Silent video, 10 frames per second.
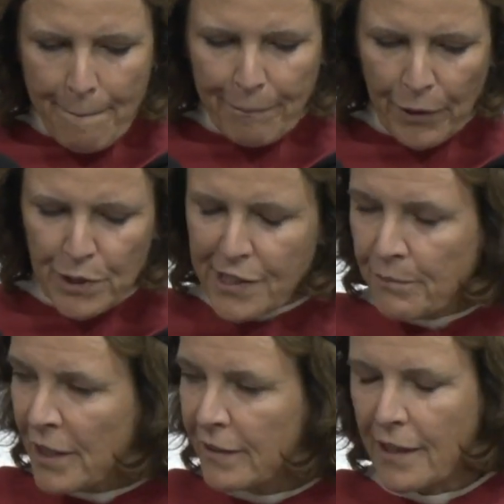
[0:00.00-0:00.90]
by which I
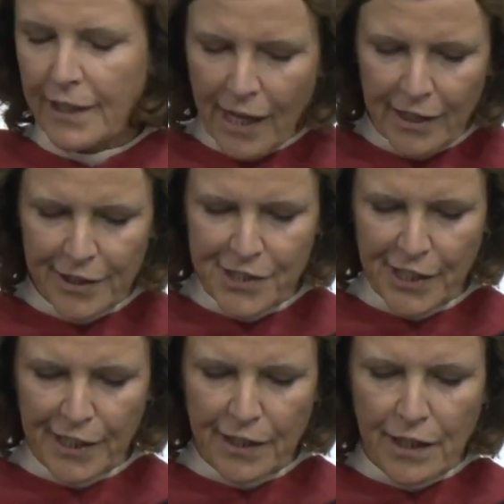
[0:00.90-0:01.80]
mean
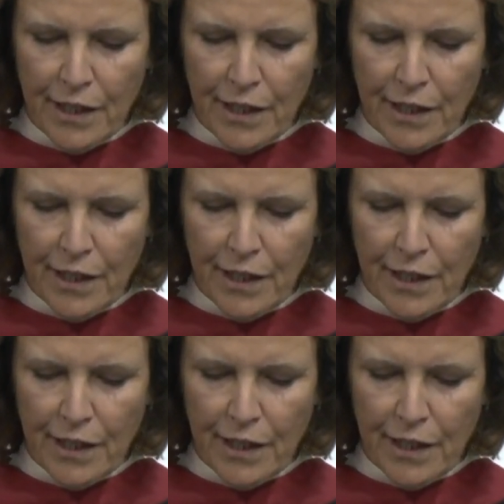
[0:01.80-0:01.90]
ecology,